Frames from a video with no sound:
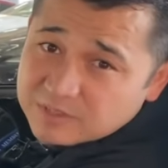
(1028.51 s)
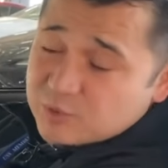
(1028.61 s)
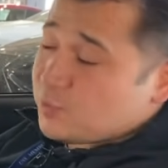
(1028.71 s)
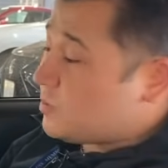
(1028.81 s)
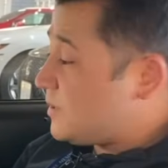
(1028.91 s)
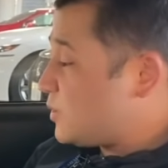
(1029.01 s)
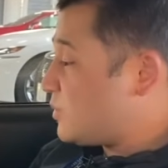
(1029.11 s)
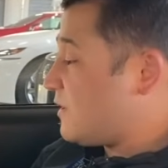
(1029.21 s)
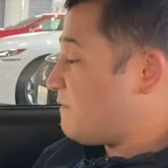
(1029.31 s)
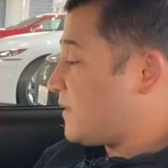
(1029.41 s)
which we'll be
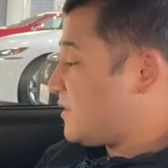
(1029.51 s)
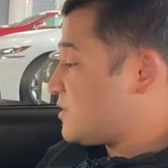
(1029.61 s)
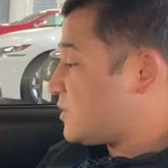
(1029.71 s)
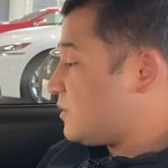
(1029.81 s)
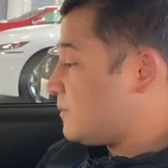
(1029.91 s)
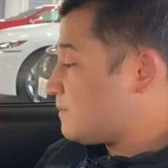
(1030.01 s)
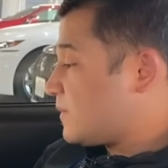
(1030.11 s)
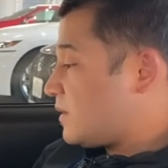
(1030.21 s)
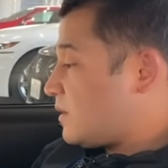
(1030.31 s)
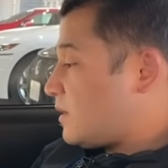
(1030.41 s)
doing it very soon.
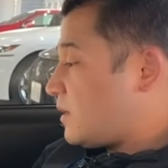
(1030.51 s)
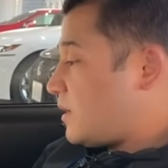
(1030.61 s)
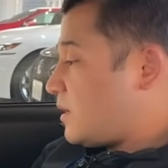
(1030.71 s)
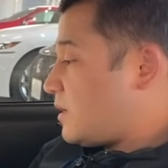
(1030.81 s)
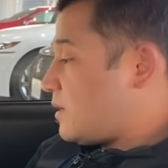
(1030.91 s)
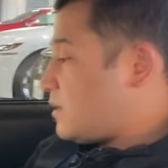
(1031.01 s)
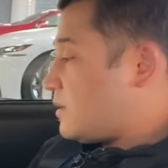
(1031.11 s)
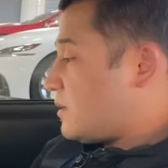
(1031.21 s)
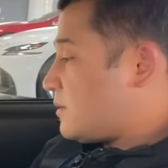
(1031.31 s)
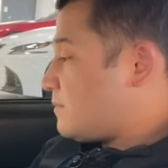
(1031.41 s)
And
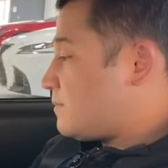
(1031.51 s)
uh,